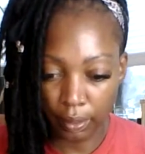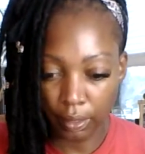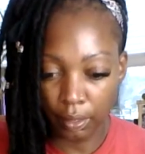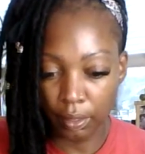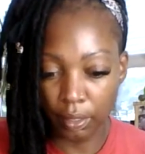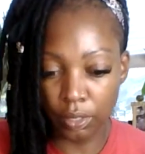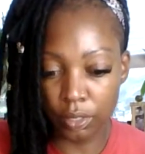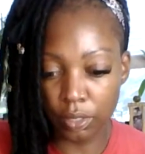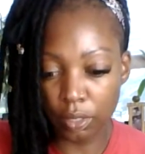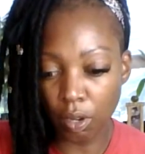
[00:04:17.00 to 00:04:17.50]

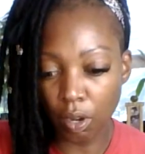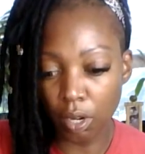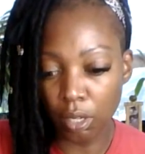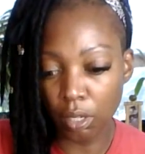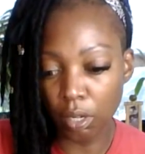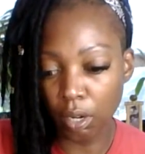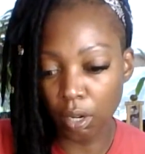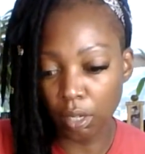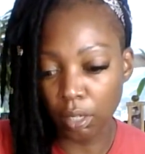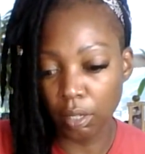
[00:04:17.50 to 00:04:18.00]
the star
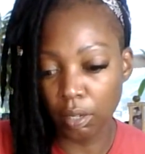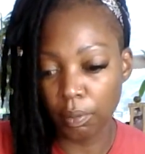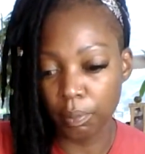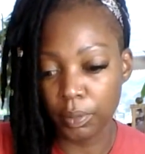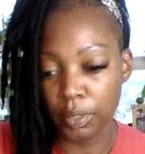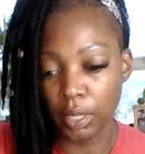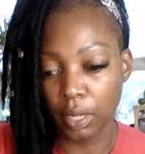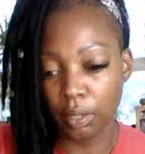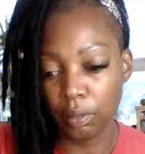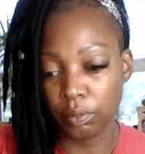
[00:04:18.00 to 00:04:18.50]
card
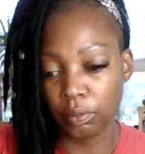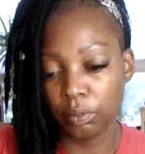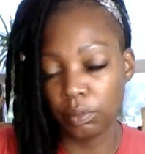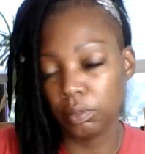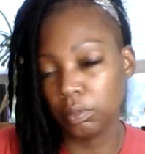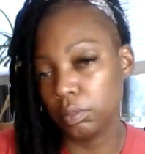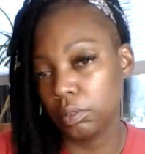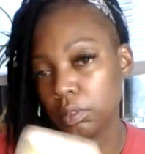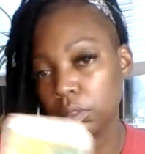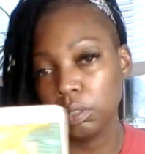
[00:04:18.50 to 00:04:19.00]
comes out.
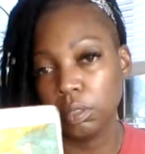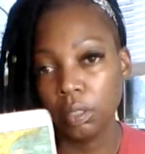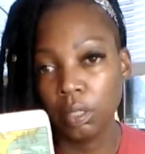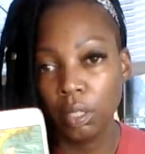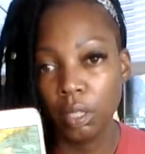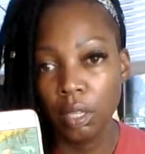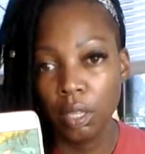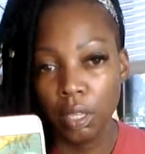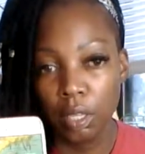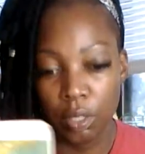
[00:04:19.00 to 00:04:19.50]

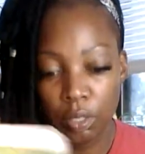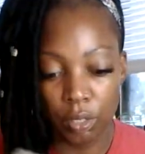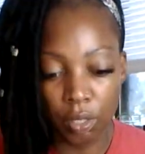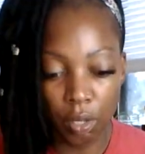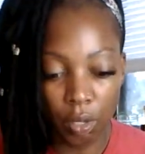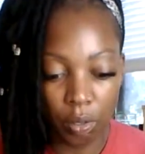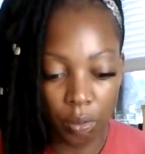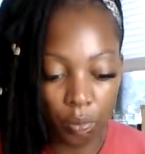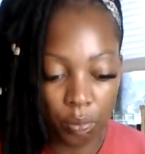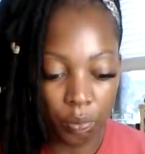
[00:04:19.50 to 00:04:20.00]

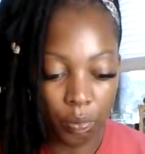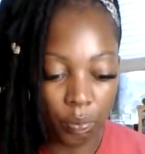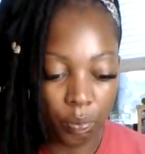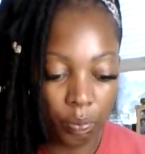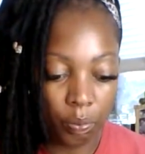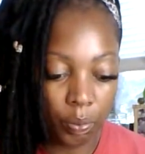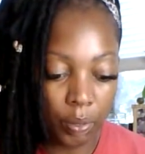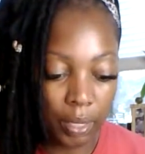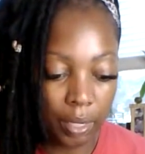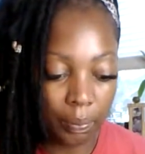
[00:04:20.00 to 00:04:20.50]
So
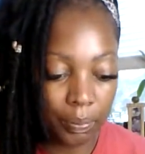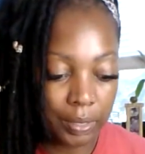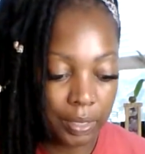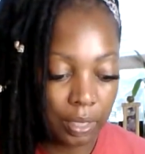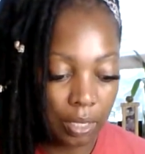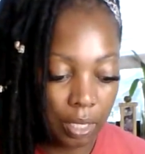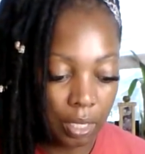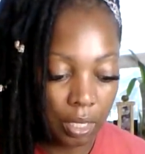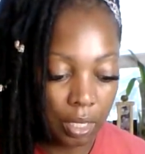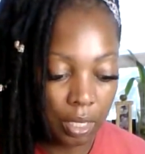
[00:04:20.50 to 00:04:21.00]
what I'm
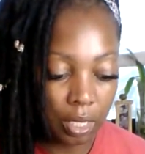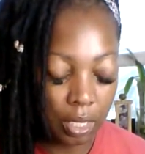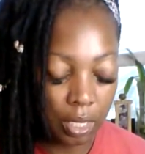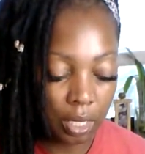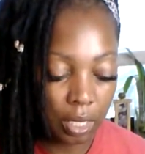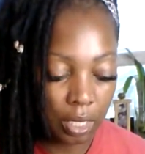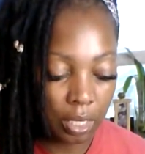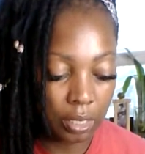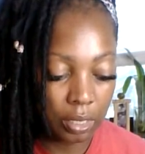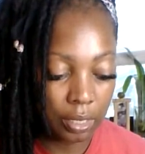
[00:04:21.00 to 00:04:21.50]
seeing
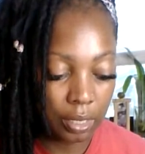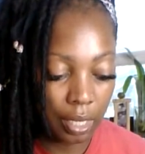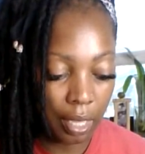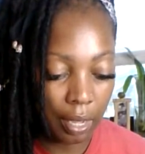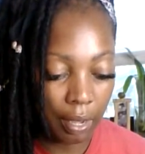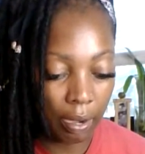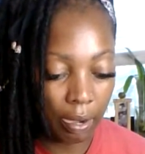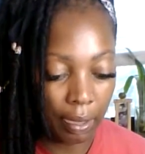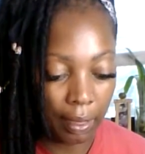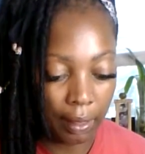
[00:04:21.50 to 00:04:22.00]
here is
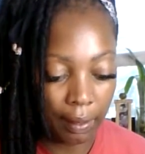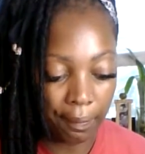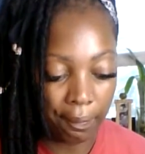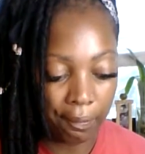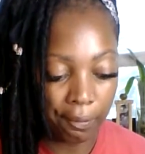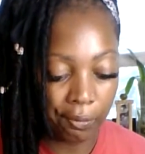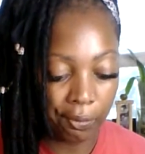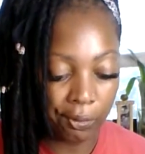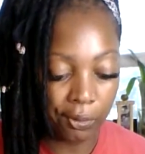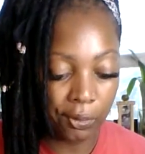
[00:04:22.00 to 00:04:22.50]
like
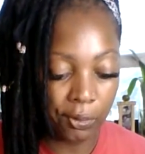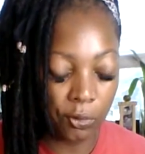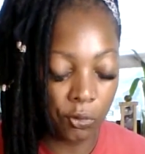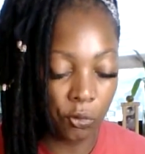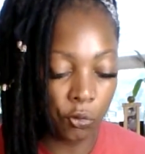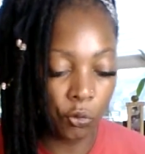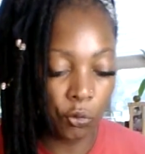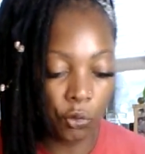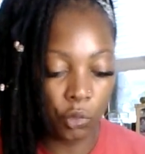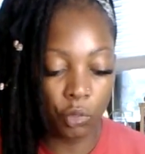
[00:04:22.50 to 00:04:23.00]

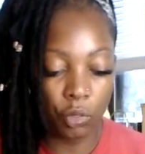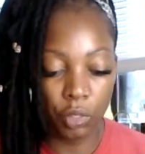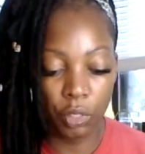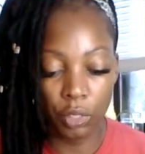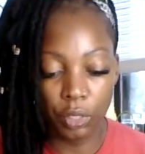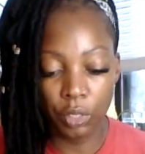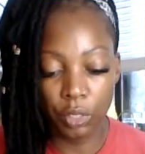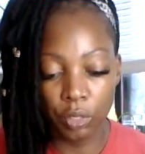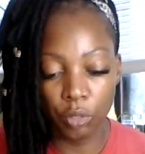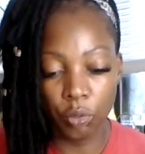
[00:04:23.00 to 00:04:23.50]

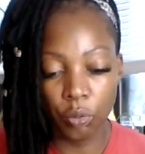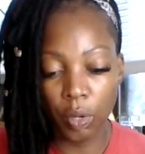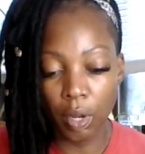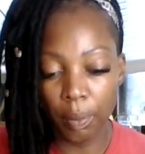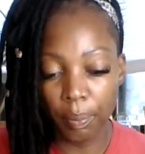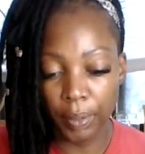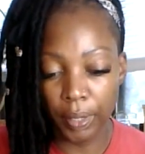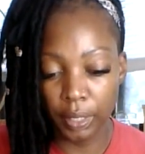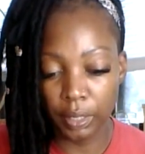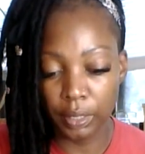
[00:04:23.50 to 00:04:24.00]
you are
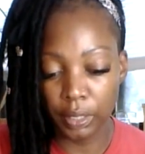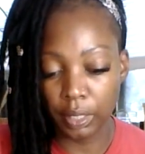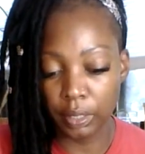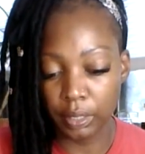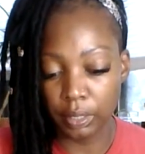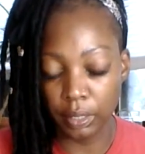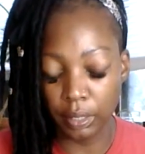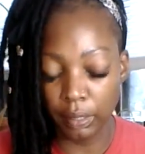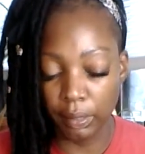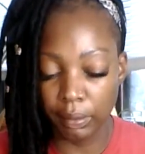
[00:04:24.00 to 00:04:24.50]
being
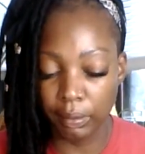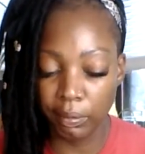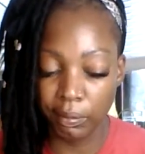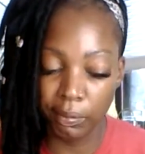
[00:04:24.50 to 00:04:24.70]
tested.